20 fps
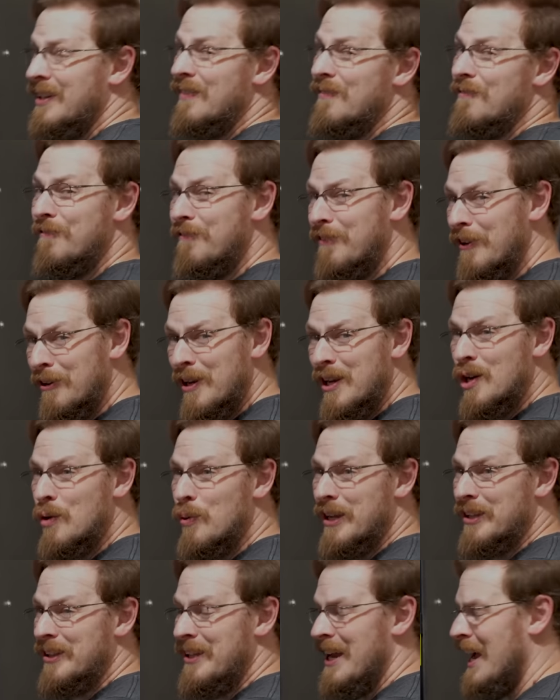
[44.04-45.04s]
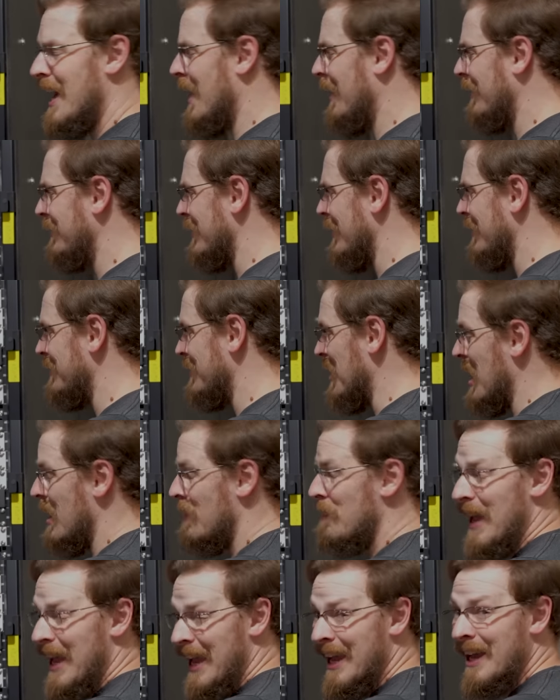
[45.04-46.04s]
swapped out the CPU and added
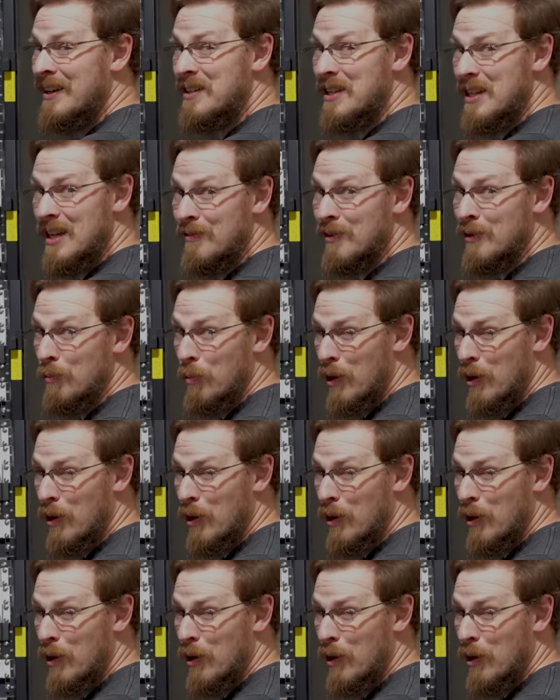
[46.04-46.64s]
a terabyte of